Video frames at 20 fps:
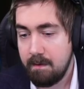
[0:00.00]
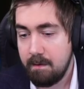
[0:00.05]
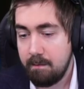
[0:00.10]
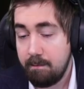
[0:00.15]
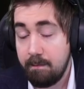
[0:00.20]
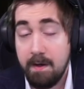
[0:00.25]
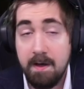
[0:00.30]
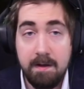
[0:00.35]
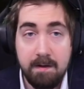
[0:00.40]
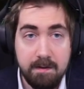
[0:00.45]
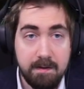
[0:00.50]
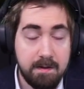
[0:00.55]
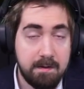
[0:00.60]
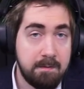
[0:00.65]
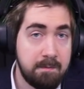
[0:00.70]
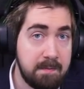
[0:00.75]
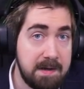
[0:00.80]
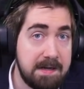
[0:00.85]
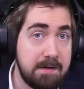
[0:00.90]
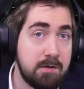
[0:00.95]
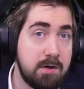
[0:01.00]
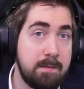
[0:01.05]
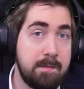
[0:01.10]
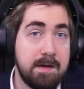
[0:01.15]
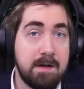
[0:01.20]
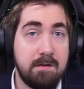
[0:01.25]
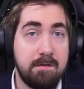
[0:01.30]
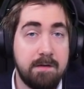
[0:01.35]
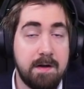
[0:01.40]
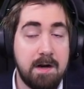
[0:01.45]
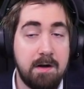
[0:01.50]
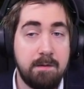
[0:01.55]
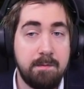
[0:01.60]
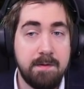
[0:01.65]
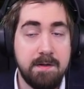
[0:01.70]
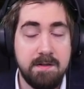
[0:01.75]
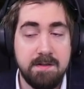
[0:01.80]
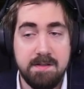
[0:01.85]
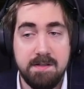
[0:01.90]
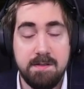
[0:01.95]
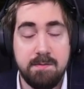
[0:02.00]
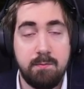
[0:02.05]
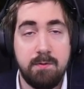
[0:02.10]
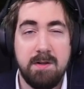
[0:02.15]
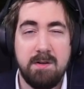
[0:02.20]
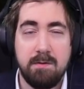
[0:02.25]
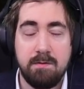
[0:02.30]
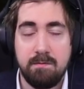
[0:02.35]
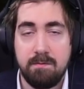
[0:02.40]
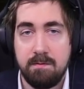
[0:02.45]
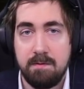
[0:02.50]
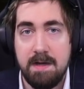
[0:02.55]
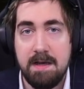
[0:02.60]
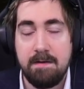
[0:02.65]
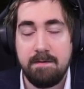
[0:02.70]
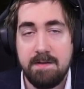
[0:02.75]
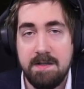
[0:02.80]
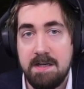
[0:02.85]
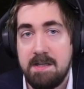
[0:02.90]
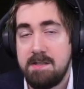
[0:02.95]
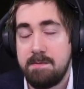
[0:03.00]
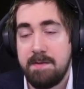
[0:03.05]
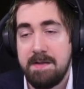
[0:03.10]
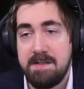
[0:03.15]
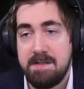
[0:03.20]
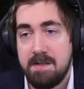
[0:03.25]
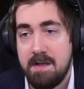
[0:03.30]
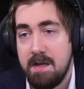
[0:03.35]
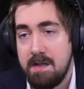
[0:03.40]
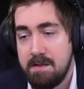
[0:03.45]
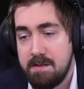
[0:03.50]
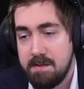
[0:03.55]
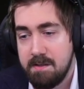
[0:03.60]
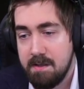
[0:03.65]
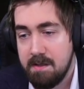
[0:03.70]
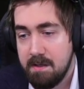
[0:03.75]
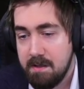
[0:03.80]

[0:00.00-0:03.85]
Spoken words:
but the main drawback of our builds is we don't have text-based guides.